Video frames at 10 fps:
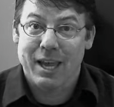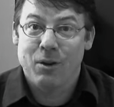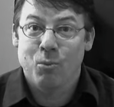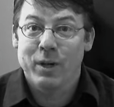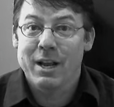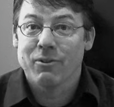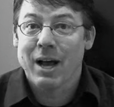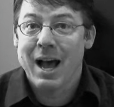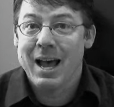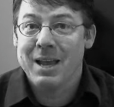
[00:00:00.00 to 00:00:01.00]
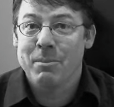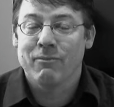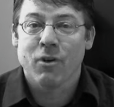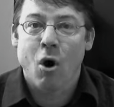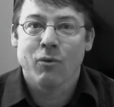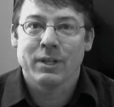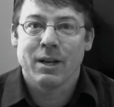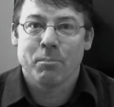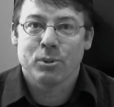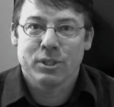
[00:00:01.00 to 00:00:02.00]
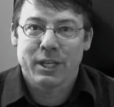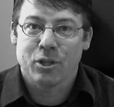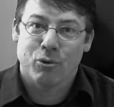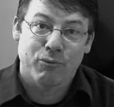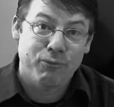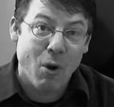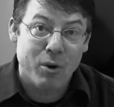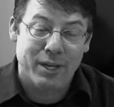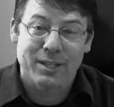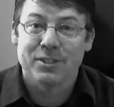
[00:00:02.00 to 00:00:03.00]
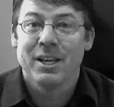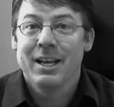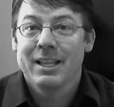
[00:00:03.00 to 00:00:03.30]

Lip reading: And whenever I am involved in a particular focus,